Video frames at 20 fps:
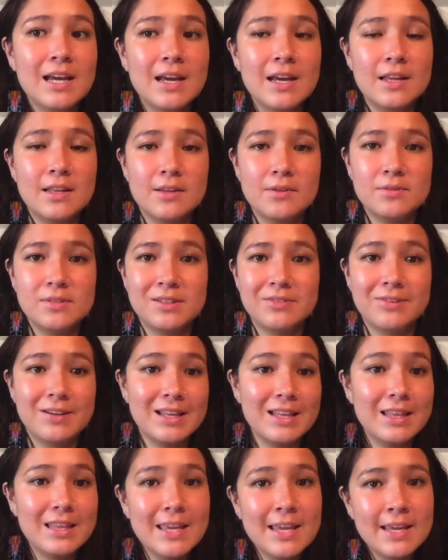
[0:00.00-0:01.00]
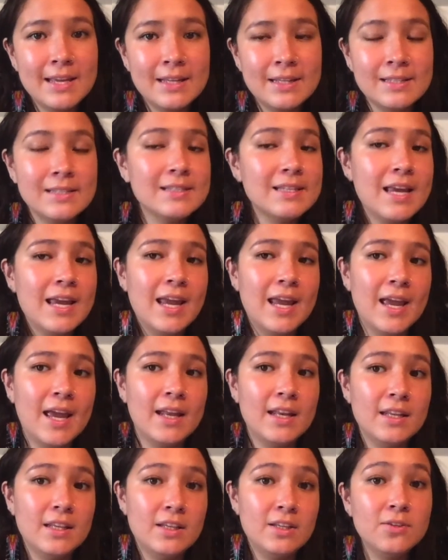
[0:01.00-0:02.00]
those different things
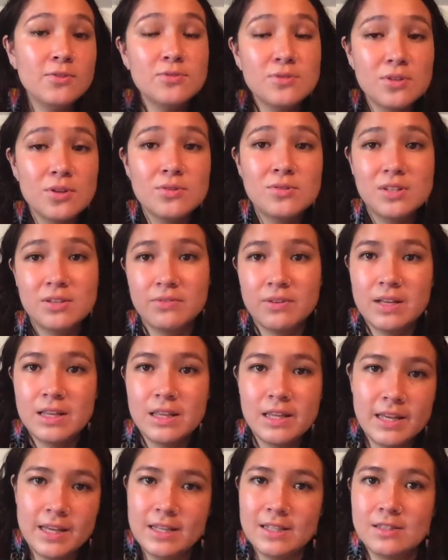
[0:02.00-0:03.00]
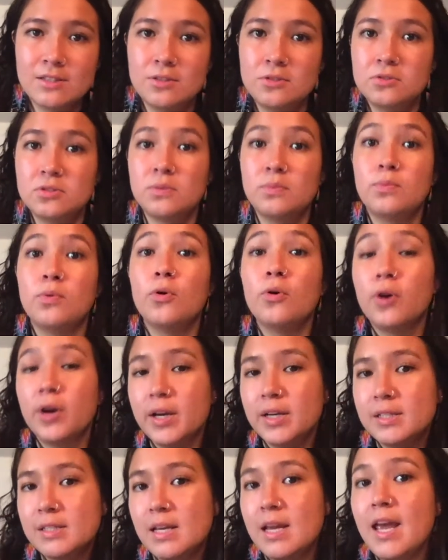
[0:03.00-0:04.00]
and use those different things to
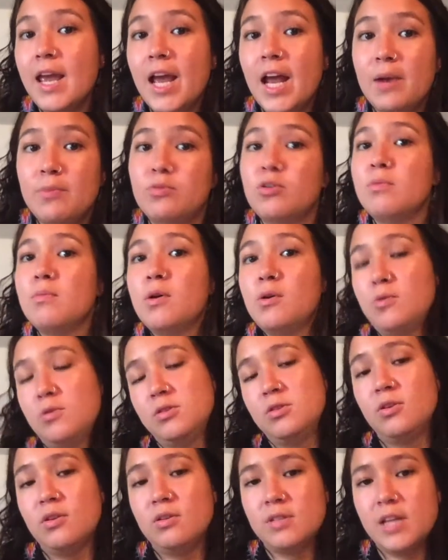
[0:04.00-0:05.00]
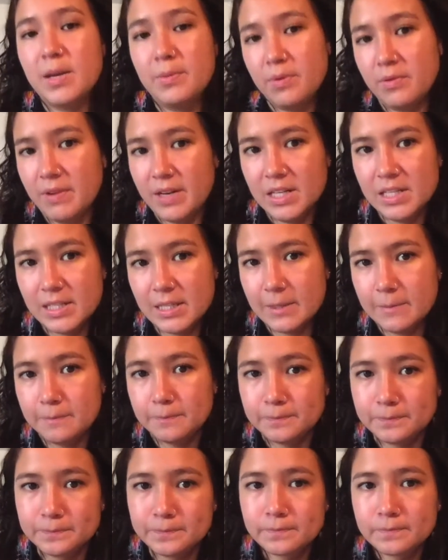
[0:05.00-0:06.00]
support and promote suicide prevention?
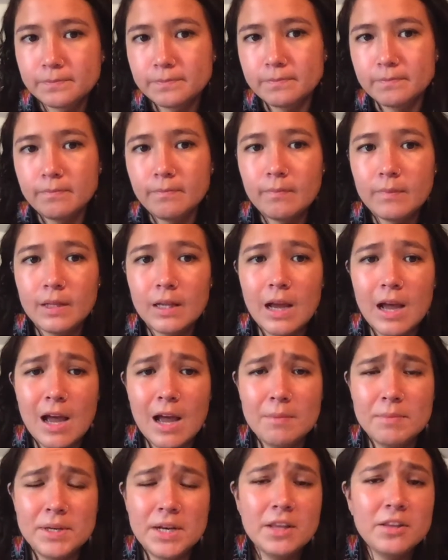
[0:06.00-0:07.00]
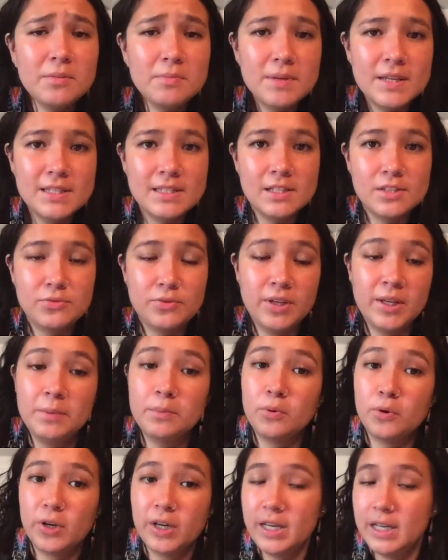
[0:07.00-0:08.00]
Another piece that's really
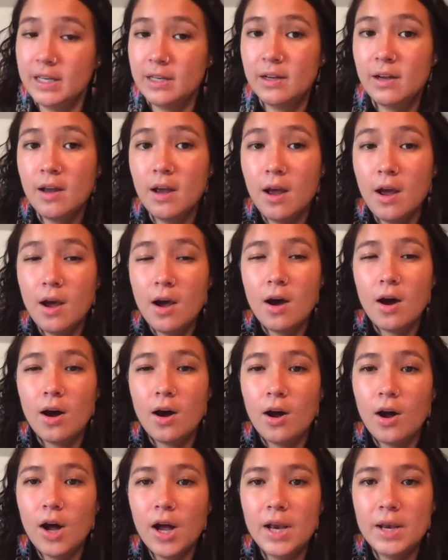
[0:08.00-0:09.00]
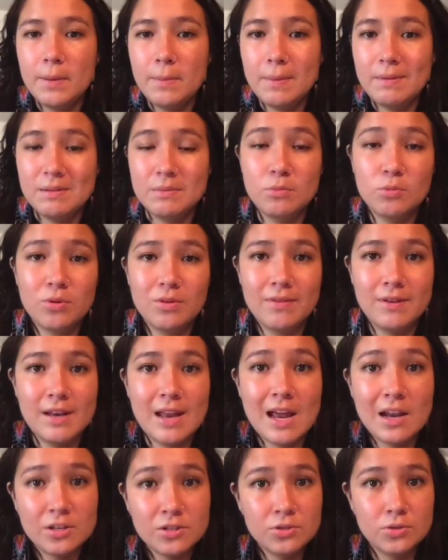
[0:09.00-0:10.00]
important on maybe more of a
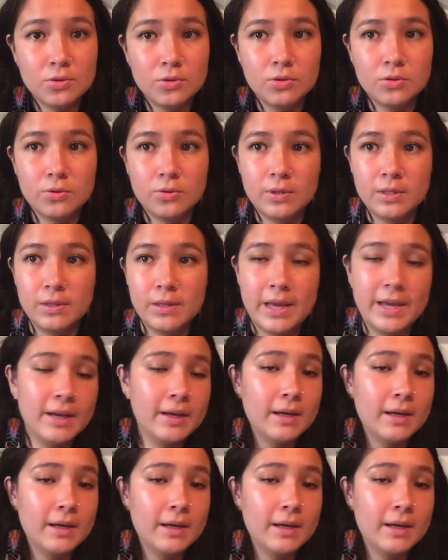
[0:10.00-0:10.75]
national or